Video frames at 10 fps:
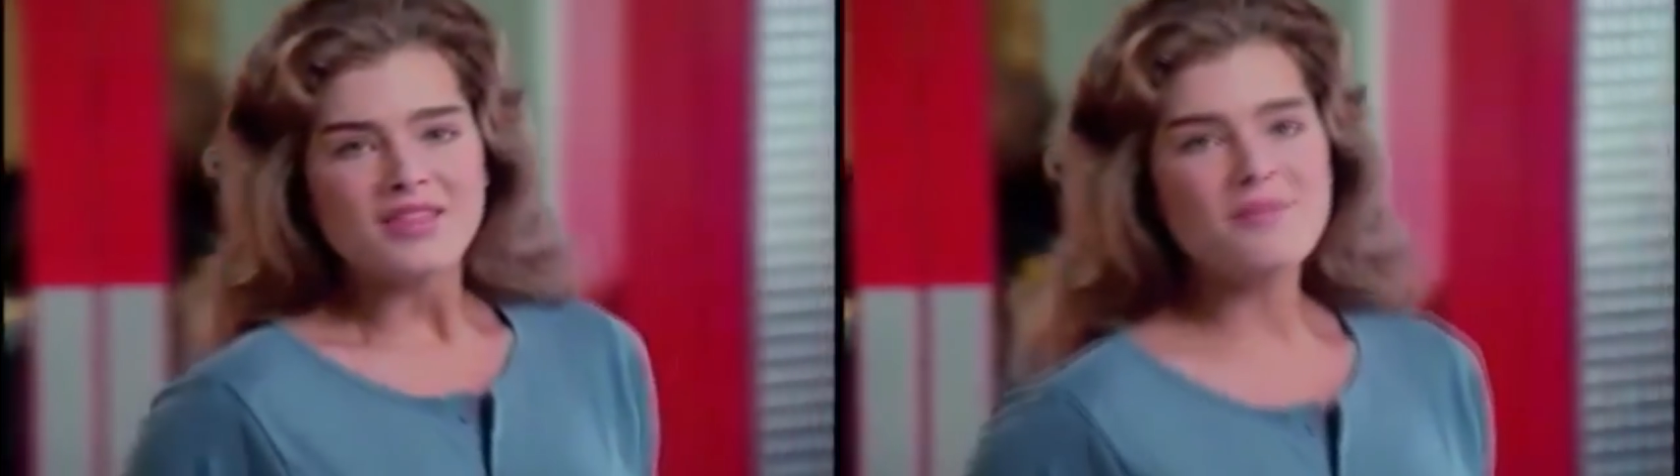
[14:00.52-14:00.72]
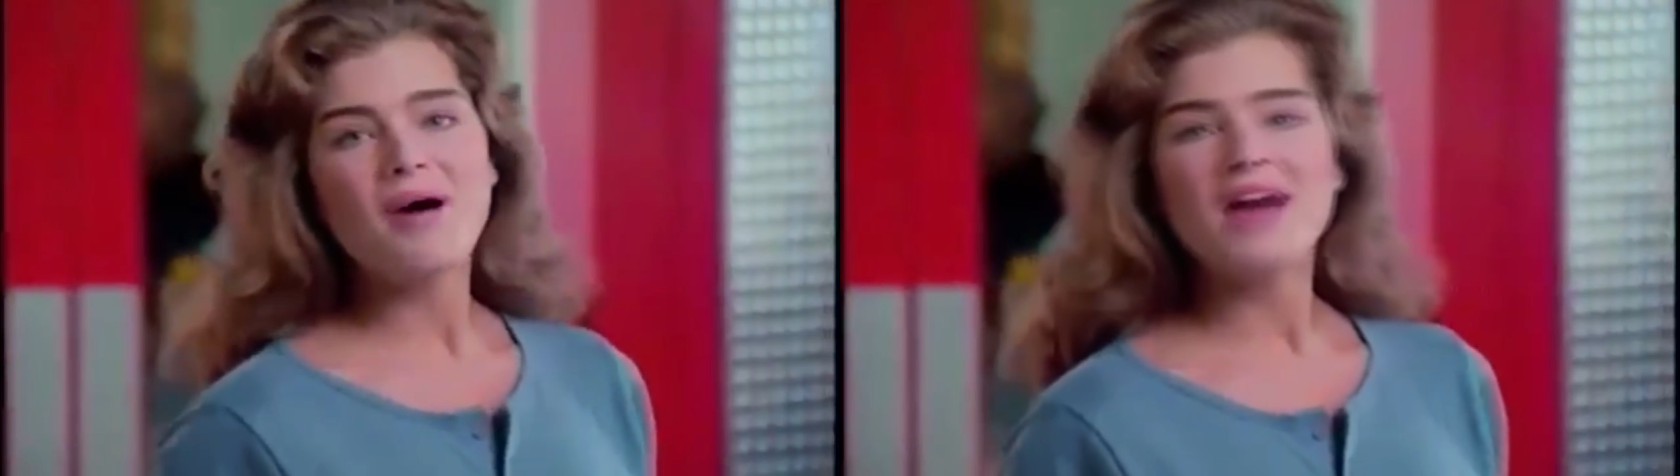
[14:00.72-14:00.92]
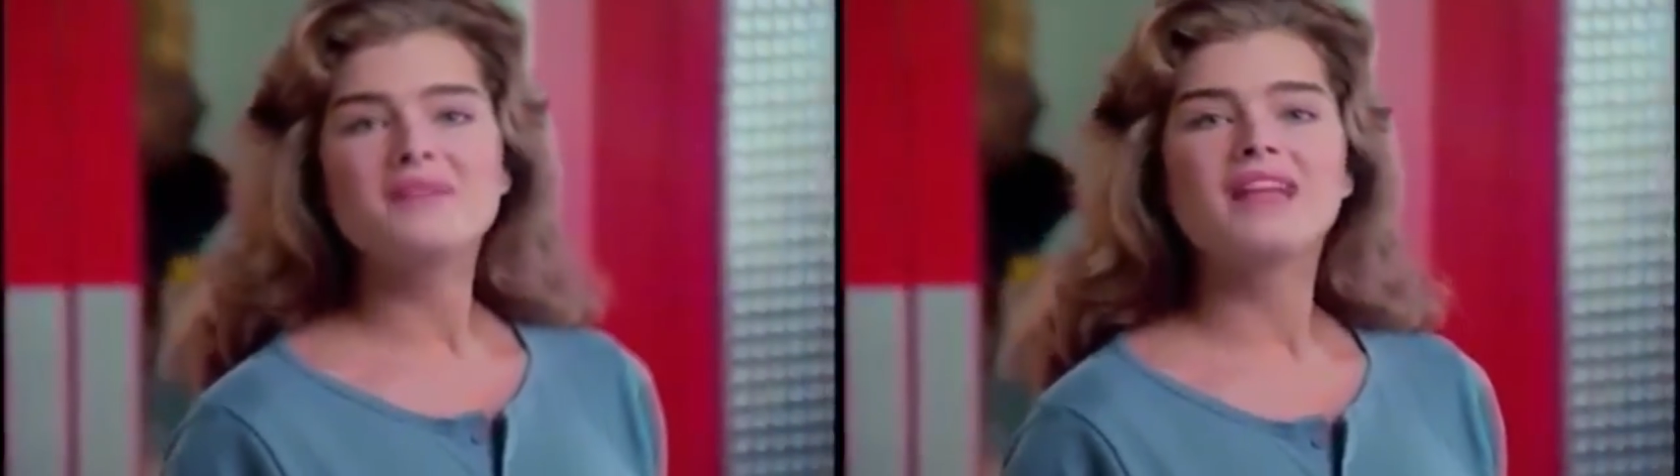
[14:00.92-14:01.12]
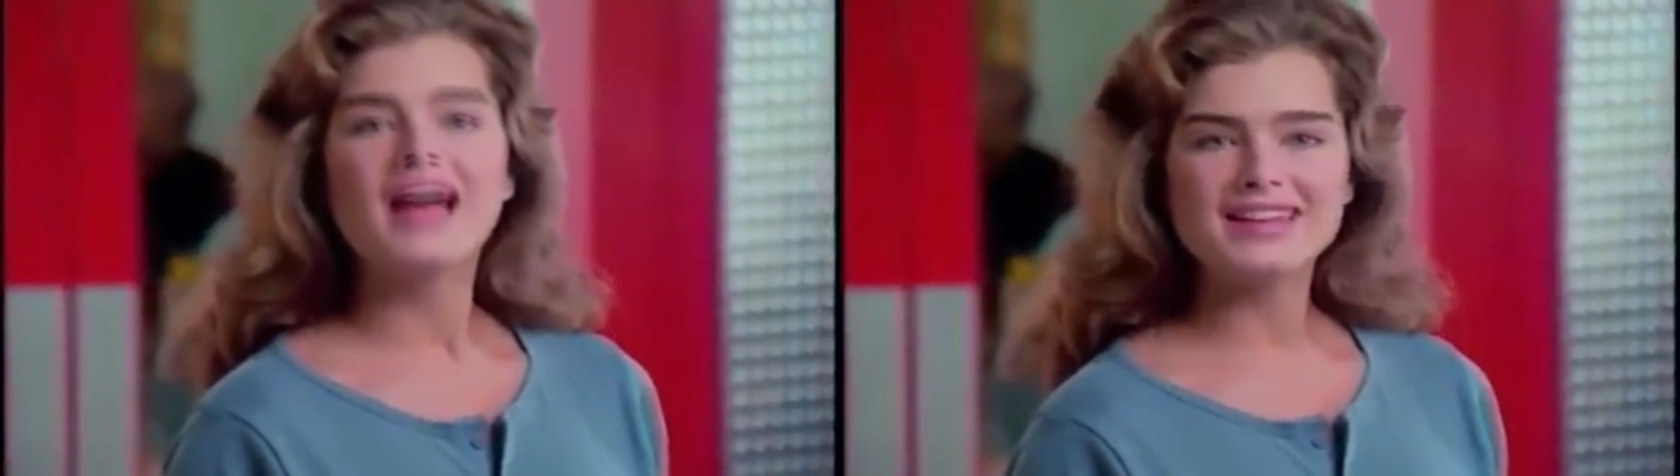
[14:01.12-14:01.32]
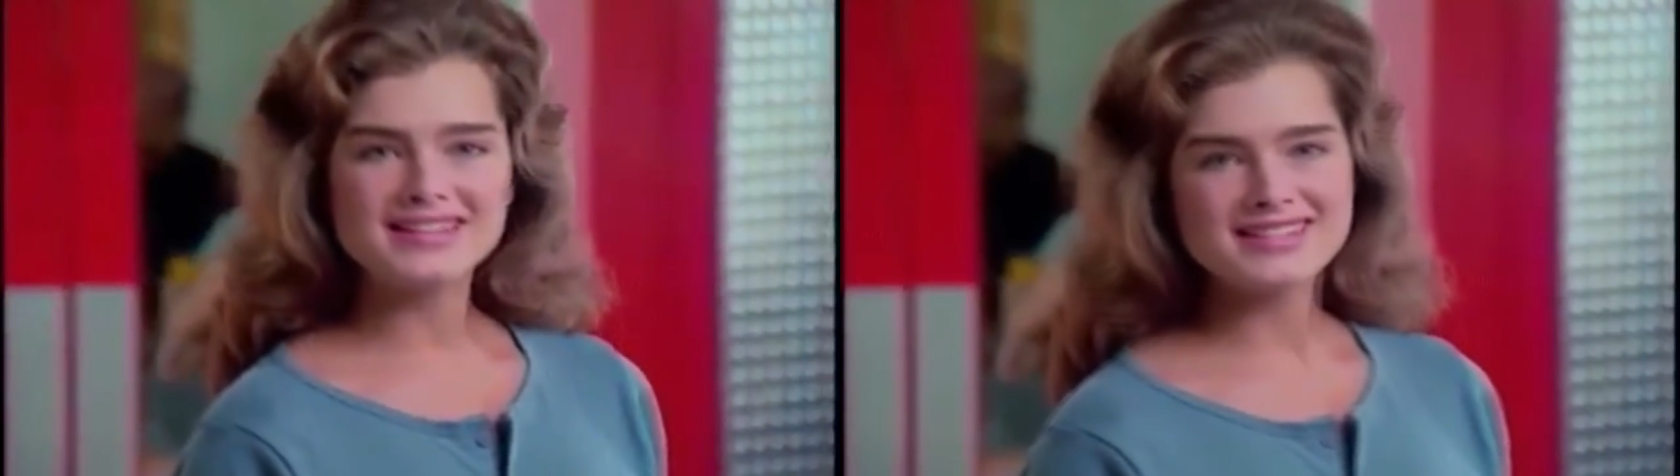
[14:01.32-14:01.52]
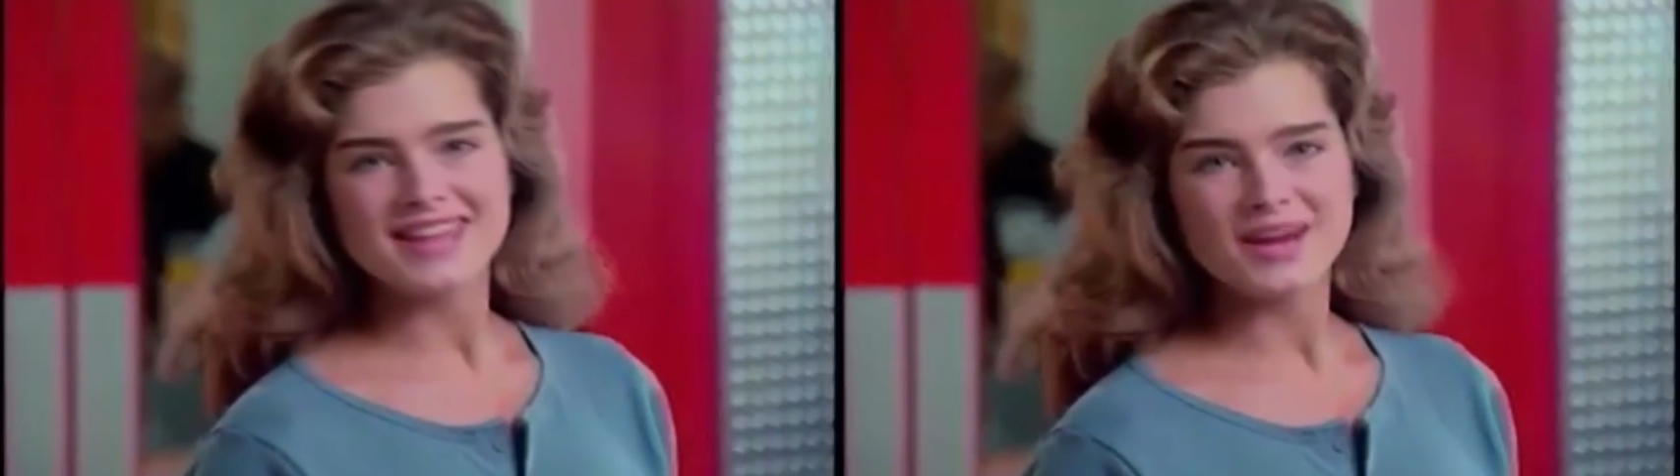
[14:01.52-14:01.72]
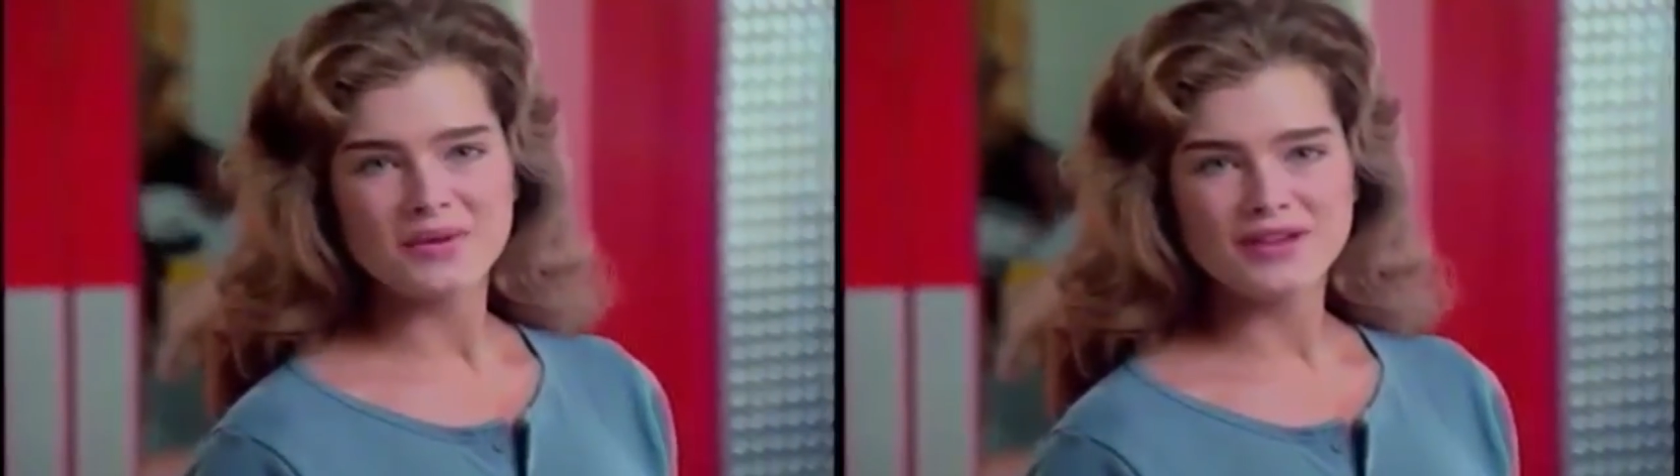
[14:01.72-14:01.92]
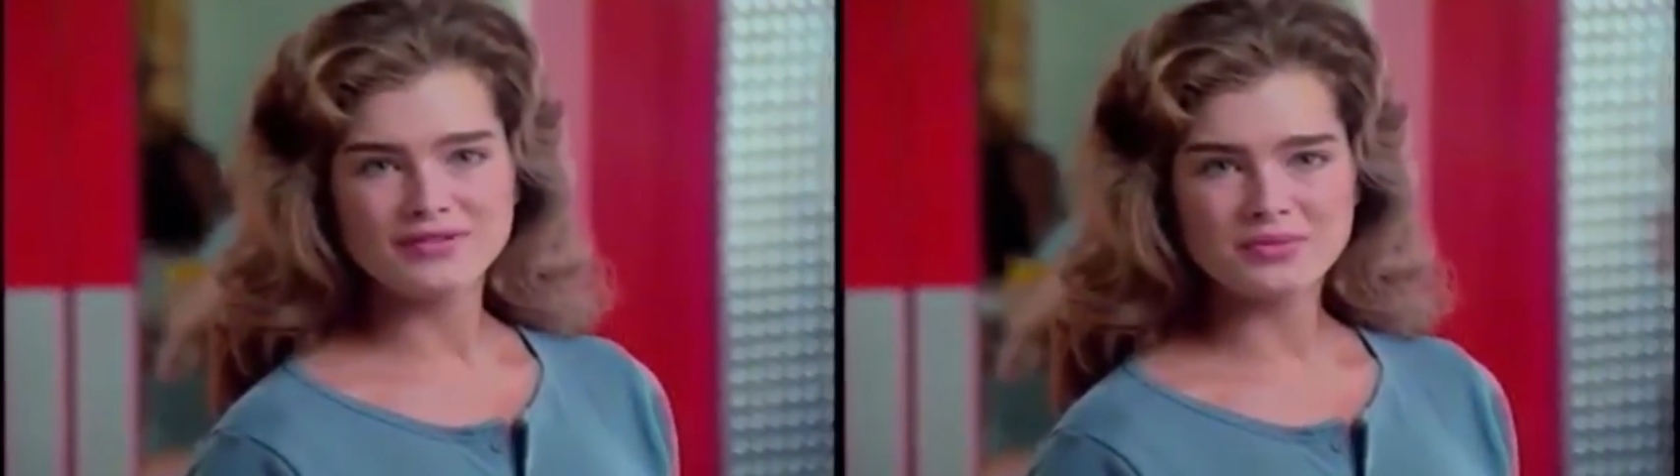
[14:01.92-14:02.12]
The bottom line is stay
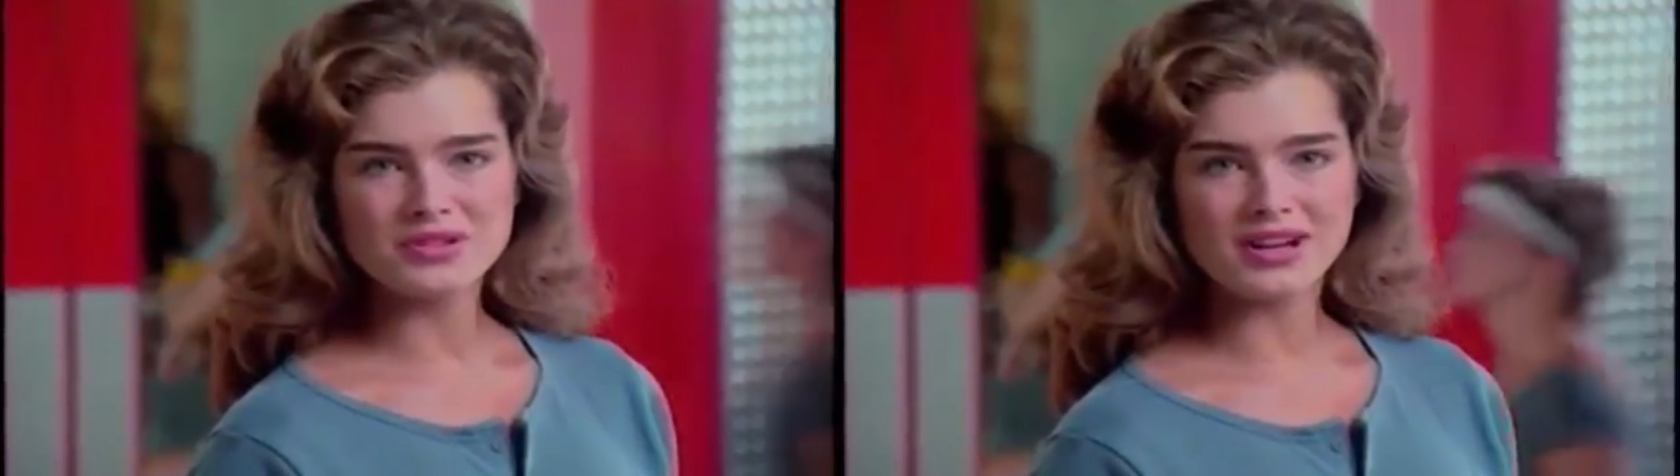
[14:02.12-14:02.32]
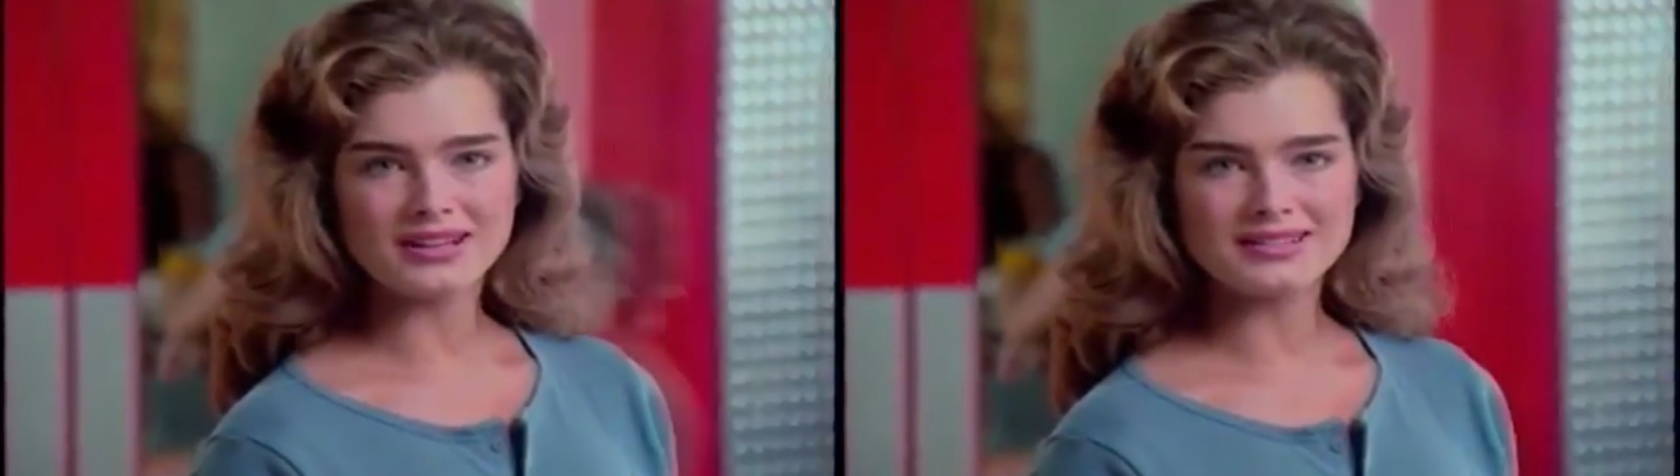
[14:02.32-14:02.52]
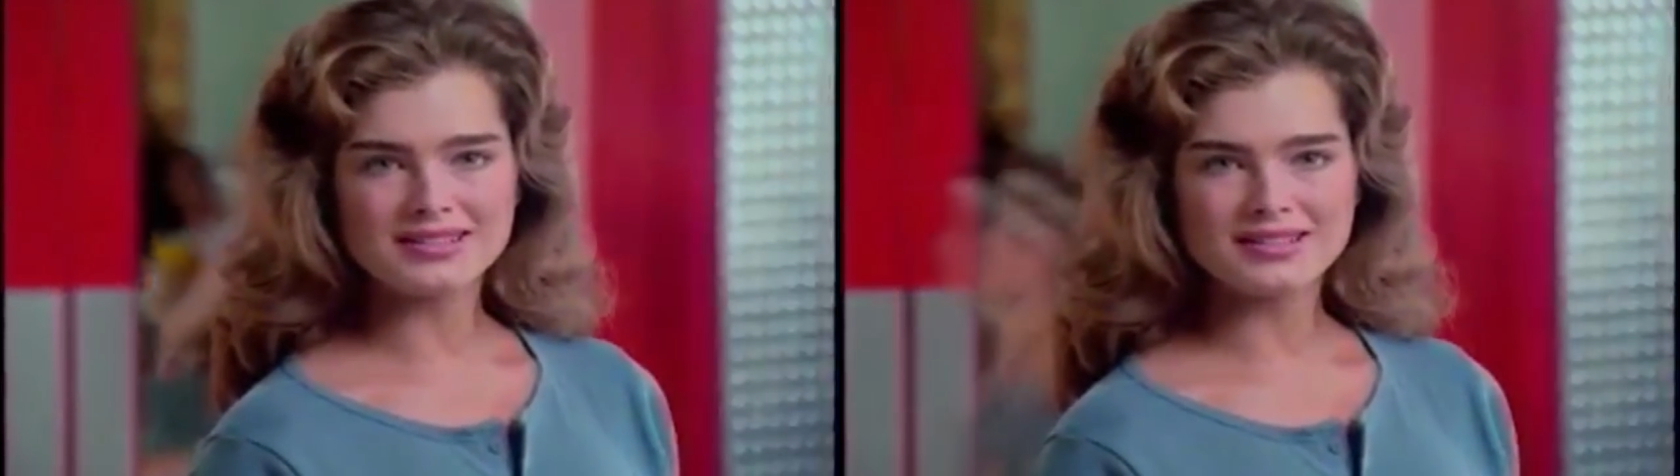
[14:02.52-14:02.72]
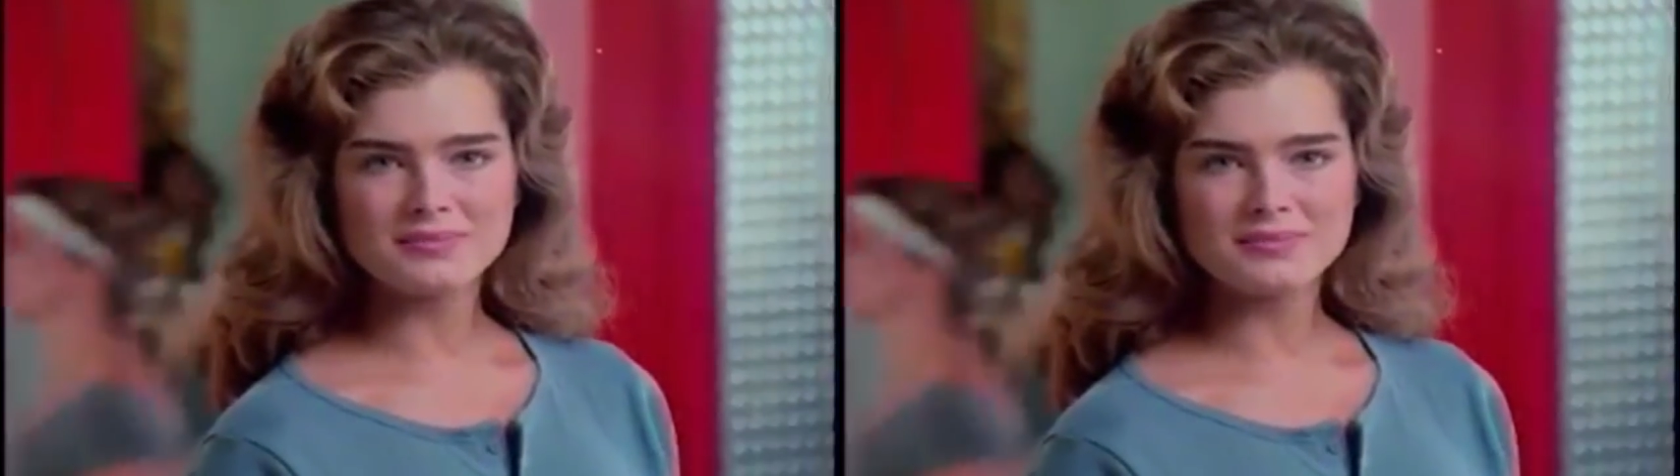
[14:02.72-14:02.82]
away from drugs,